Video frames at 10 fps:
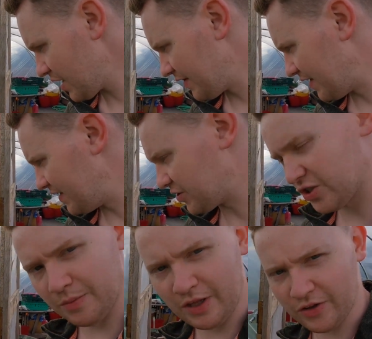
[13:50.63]
And then these are
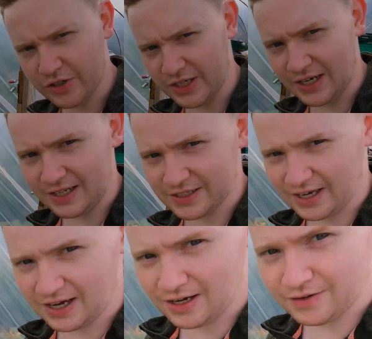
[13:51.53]
some of the other seedlings I
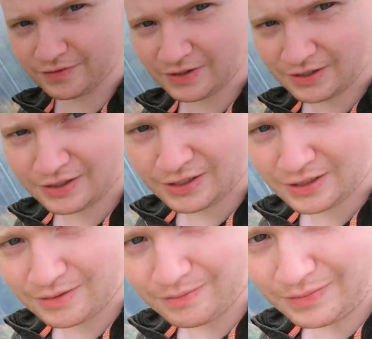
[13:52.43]
have
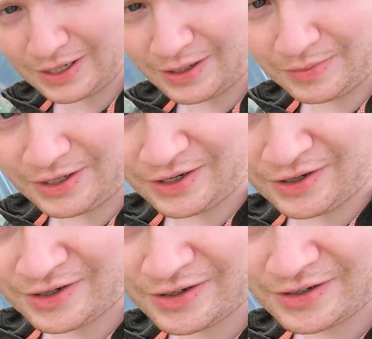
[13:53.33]
behind me here.